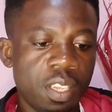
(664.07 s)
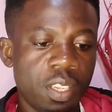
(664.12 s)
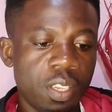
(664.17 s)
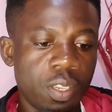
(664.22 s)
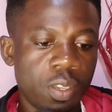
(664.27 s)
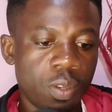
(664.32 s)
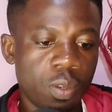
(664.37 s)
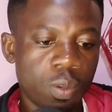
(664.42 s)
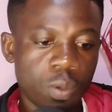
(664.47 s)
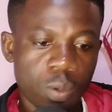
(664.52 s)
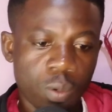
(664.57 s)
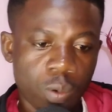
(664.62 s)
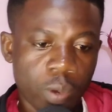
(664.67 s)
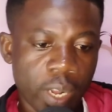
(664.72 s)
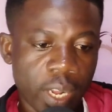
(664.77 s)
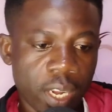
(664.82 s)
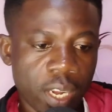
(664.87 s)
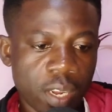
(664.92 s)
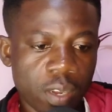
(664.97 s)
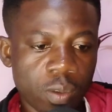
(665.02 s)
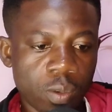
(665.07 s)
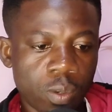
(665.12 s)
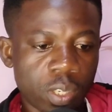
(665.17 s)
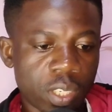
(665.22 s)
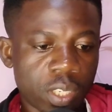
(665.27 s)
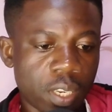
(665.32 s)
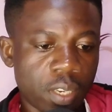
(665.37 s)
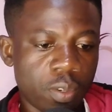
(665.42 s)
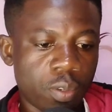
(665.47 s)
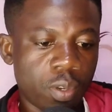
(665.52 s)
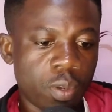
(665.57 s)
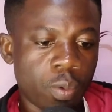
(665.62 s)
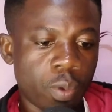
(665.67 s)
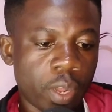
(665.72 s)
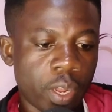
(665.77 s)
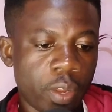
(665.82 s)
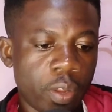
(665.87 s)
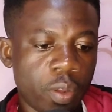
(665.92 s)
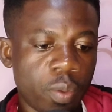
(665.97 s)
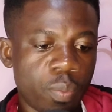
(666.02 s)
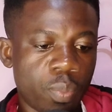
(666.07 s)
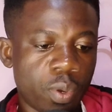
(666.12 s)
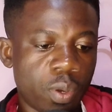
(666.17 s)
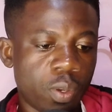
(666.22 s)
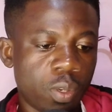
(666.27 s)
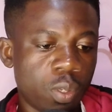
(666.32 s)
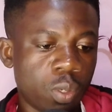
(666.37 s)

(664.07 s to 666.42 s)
You work, which country were you born?